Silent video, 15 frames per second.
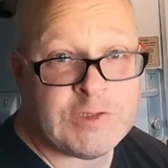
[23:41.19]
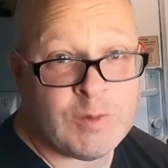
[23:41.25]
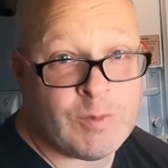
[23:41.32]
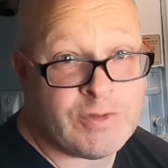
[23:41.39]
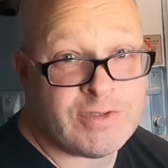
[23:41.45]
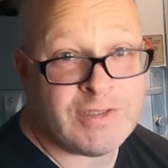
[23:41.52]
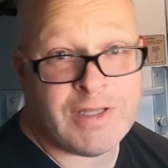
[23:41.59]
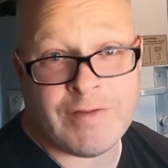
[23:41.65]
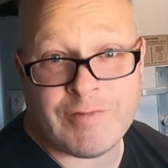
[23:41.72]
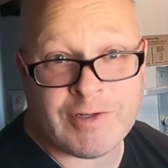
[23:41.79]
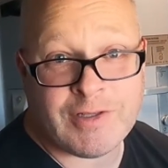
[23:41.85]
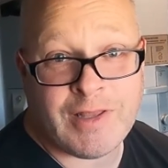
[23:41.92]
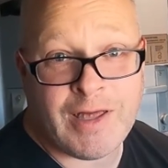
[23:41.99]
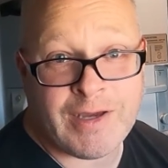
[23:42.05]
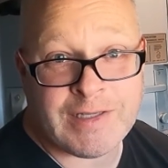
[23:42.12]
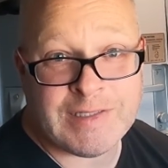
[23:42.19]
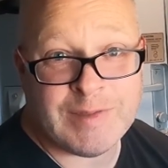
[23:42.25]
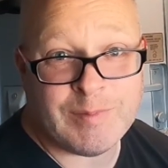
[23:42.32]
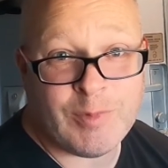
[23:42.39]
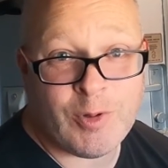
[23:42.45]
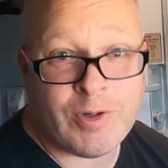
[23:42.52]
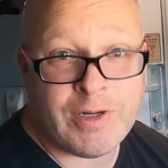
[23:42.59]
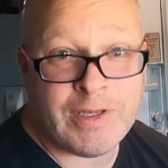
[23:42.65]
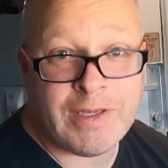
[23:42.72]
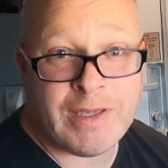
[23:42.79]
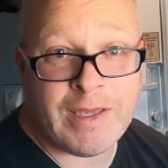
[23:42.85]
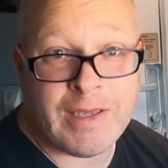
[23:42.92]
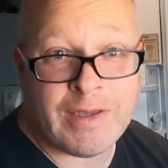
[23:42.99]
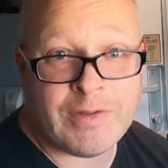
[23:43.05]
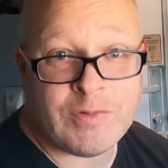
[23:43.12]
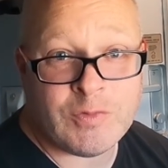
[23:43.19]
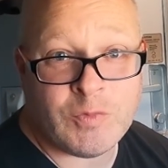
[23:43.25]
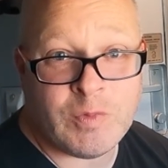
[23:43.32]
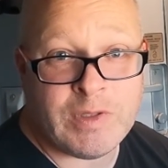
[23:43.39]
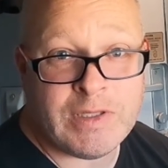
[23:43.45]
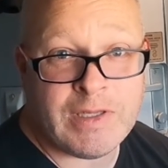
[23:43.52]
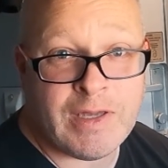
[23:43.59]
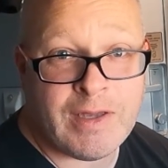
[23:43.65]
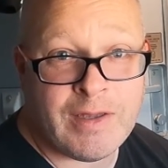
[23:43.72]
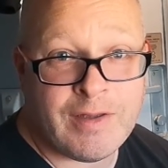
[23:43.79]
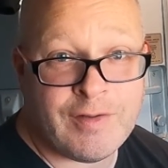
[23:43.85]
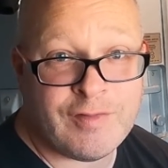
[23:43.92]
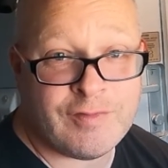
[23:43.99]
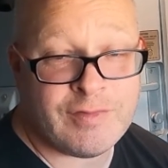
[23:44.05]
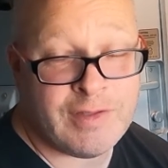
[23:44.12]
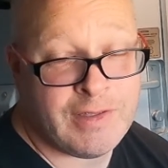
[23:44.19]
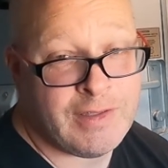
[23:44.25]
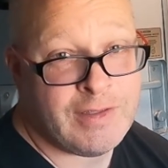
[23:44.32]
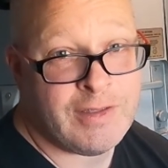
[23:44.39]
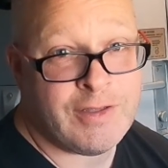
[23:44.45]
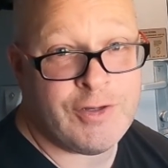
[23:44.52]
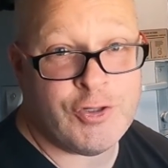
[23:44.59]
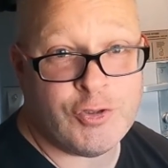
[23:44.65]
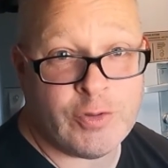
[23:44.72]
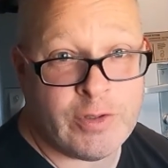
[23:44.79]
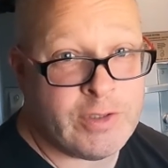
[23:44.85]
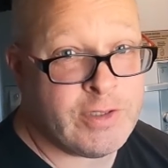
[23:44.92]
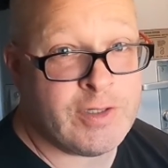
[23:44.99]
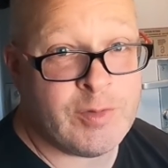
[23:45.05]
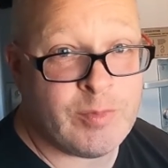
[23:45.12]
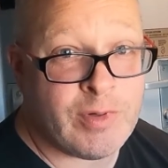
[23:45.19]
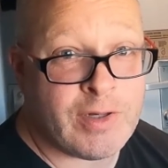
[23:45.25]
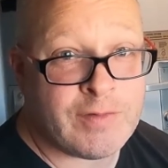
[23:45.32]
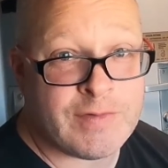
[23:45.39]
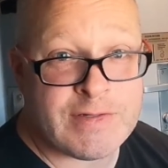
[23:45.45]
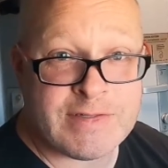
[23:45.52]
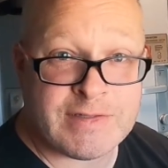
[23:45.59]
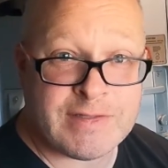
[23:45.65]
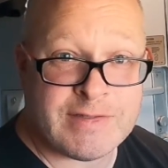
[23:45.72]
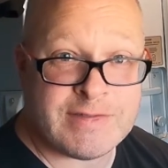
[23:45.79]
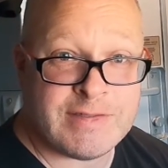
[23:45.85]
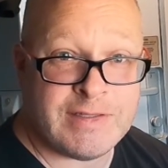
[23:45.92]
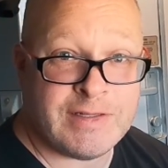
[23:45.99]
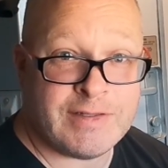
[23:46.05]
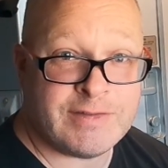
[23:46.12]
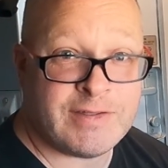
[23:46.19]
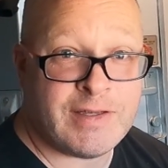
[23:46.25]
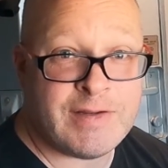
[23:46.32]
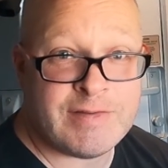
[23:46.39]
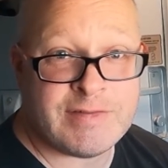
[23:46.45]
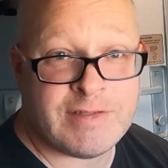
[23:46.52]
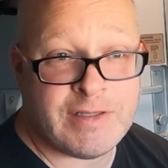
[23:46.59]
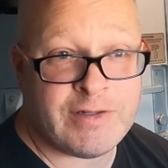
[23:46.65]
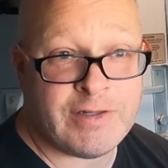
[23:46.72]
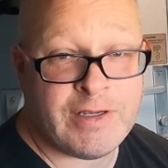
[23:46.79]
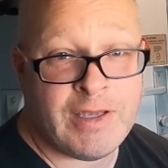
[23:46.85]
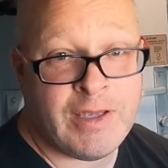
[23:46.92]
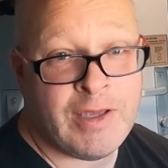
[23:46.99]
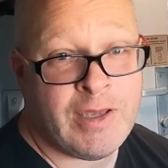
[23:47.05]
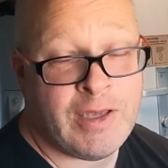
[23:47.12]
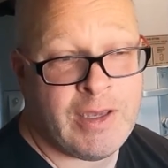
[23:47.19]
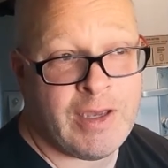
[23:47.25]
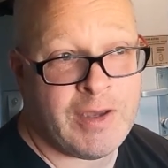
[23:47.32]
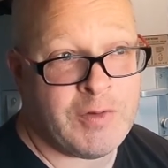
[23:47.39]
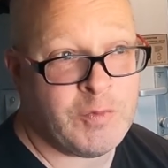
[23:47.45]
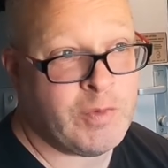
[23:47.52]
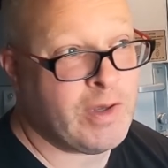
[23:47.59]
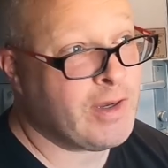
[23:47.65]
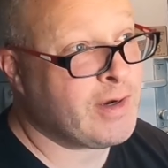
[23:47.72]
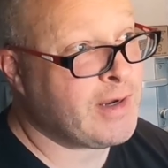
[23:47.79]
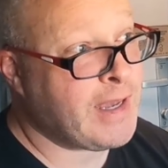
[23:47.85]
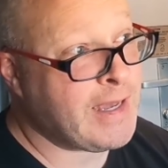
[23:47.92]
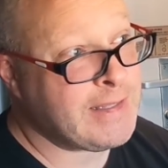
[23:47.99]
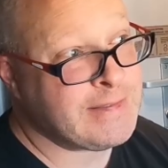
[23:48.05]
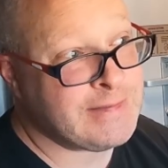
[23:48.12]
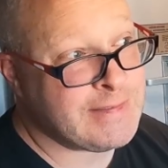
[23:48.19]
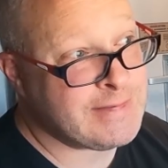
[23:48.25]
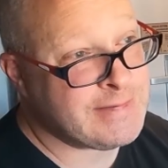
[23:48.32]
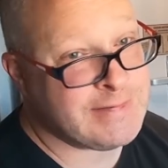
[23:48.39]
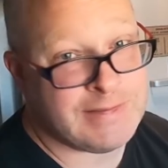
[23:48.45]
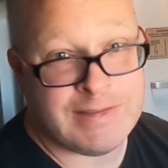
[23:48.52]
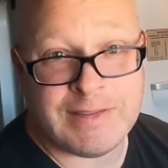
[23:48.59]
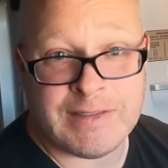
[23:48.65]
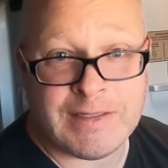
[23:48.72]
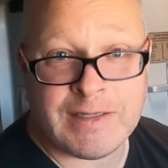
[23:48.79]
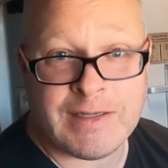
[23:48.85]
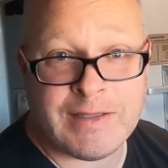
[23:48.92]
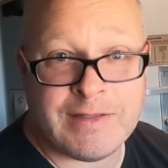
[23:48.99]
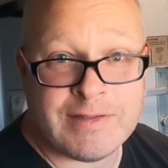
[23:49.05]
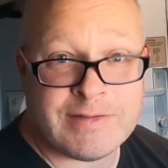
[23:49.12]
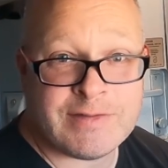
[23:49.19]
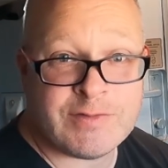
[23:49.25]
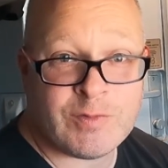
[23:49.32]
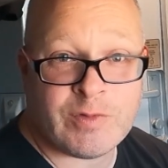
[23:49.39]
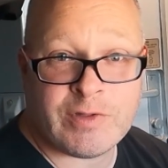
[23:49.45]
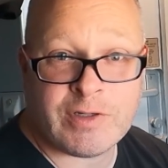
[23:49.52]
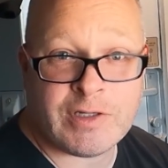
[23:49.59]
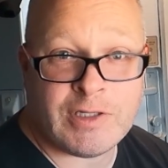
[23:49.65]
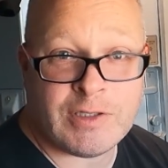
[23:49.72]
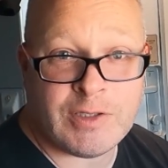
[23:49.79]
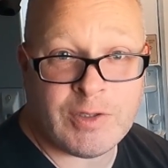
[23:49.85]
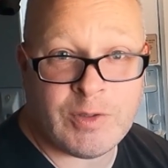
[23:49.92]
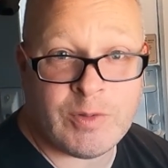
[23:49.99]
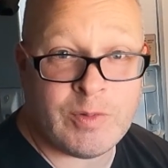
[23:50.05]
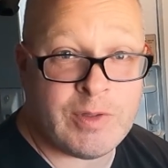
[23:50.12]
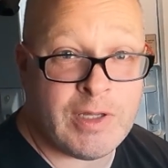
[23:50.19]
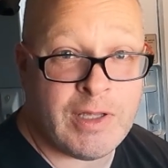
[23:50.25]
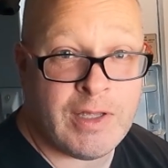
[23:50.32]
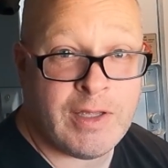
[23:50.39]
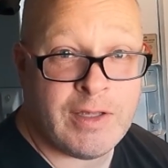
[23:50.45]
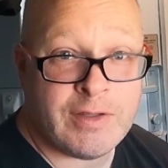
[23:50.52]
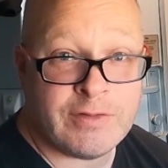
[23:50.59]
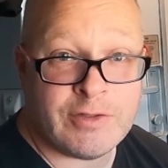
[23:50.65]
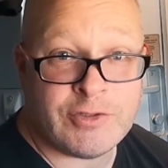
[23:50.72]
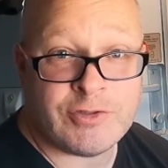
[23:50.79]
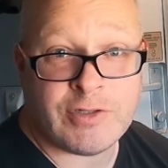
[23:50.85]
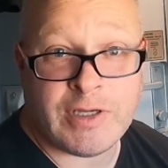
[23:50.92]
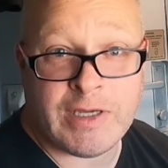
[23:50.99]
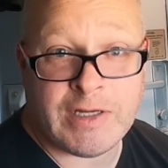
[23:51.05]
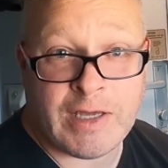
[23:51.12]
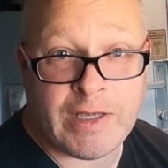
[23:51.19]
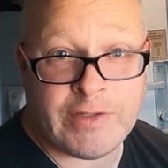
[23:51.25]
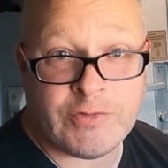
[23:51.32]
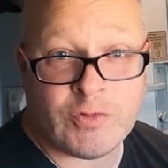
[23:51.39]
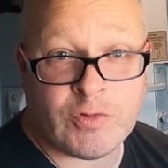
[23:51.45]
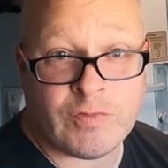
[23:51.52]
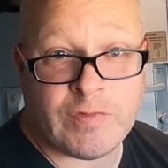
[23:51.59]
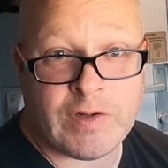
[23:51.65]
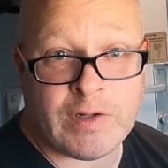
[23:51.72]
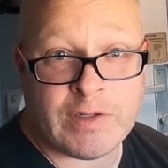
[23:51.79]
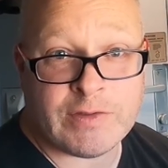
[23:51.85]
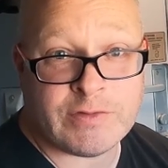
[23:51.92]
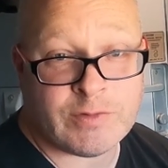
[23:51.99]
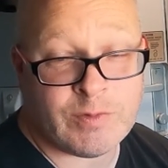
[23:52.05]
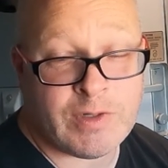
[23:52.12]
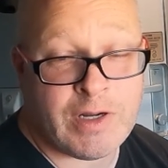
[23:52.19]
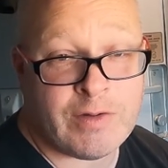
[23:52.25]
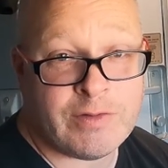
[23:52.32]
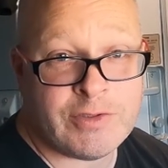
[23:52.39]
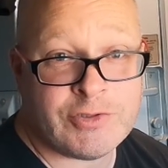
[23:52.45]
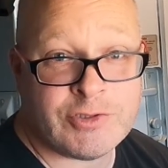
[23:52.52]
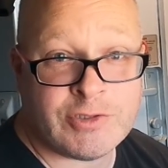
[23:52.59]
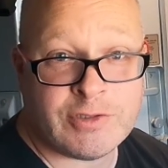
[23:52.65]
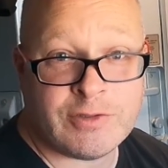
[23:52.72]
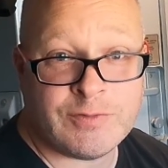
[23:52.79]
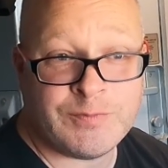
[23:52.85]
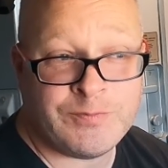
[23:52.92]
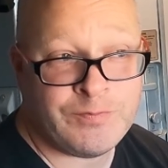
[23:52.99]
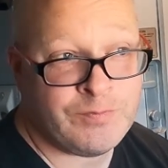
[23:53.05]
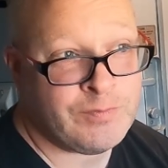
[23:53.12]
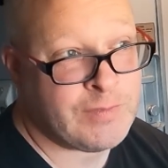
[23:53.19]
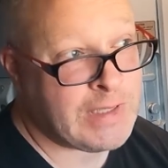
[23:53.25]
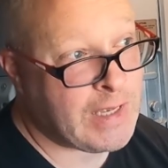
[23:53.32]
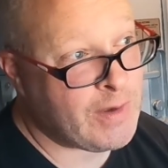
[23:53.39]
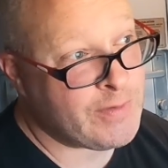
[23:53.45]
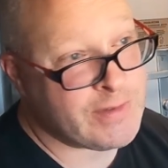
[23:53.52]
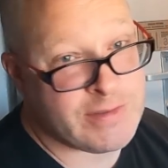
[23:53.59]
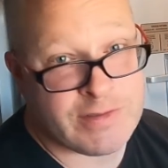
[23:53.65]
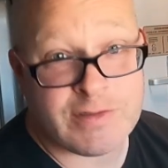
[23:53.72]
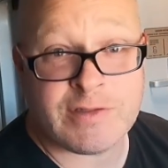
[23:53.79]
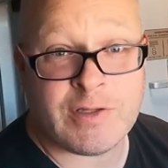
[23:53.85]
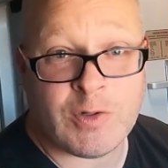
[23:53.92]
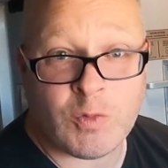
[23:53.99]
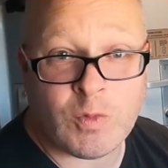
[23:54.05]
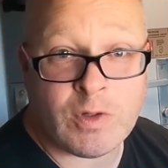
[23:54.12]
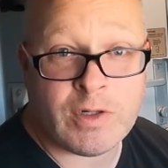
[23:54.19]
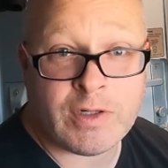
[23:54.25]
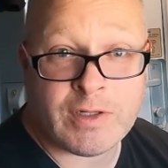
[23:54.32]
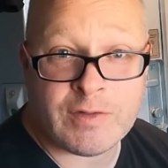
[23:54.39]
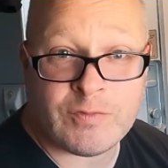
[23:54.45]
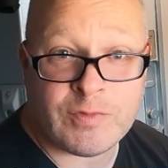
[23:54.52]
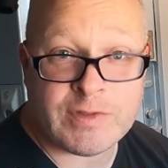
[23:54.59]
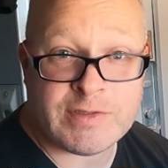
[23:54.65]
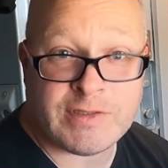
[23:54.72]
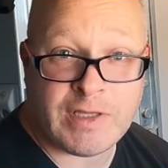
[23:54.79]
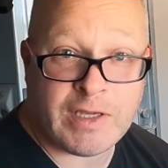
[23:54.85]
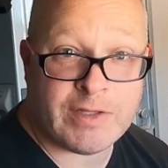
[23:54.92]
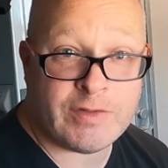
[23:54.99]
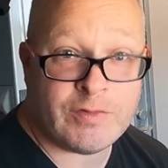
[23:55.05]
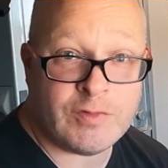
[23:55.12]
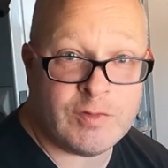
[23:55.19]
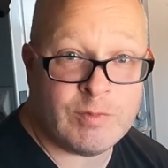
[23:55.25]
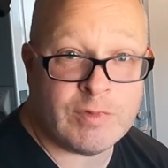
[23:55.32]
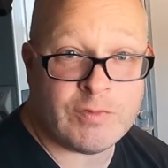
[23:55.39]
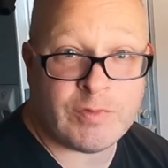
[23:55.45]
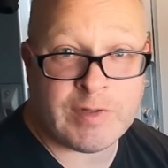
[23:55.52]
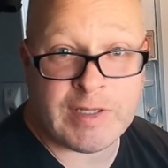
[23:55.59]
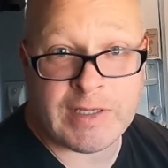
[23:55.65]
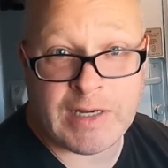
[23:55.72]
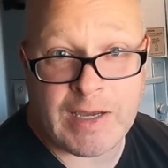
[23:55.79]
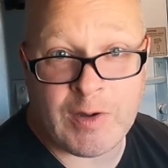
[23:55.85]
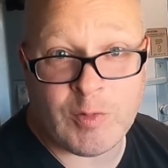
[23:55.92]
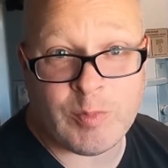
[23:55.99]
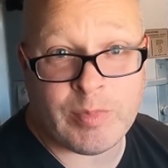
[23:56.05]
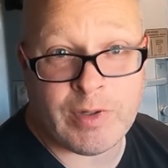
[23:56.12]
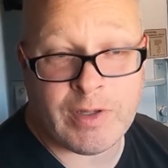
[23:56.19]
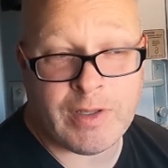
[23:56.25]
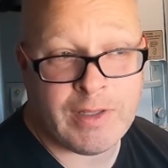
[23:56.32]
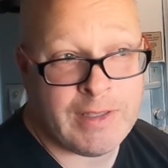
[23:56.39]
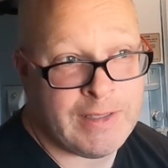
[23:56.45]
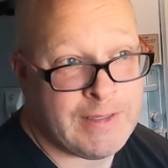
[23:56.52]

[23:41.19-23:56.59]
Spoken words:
It's almost 11 o'clock in the morning, and we have enjoyed a good breakfast and seen a ton of scenery, and we are at the sea, and this is where they're going to load the train onto a ferry. So we're not really sure how this is going to work, if we stay in the room, if we get out, but